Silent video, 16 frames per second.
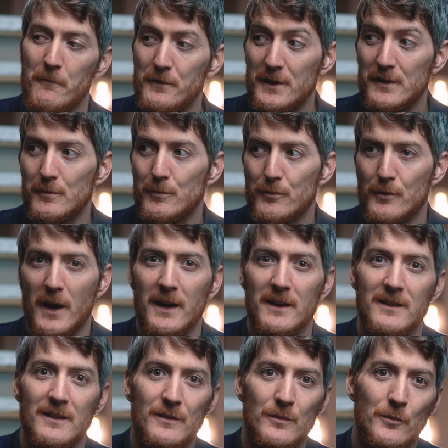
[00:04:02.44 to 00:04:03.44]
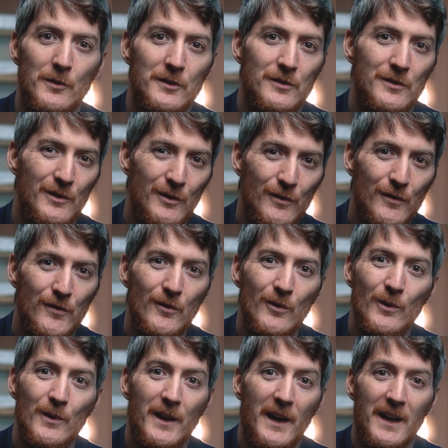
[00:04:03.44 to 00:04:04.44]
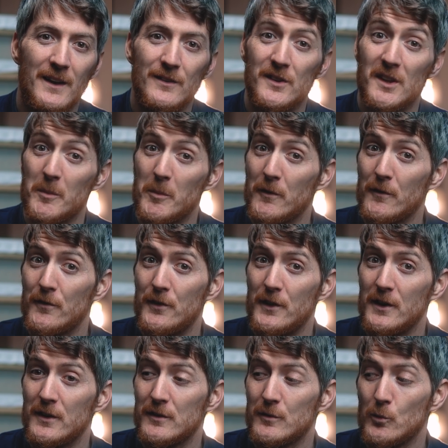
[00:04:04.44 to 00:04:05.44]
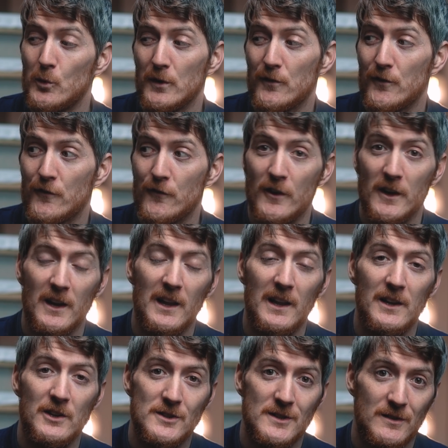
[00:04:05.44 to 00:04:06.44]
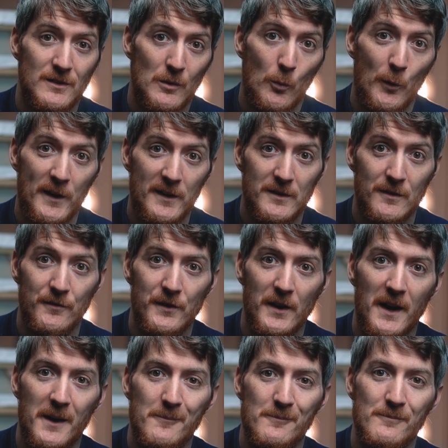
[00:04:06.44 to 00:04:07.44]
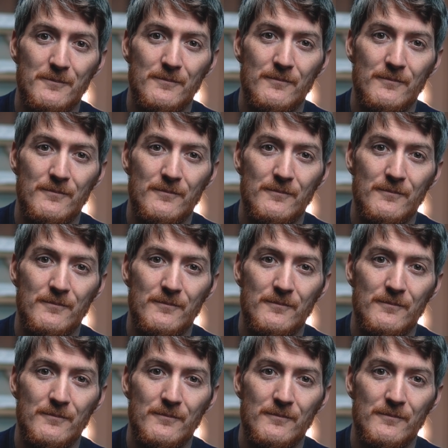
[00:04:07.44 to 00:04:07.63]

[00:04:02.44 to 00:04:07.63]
of this practice was useful, and some of this was frankly just a waste of time.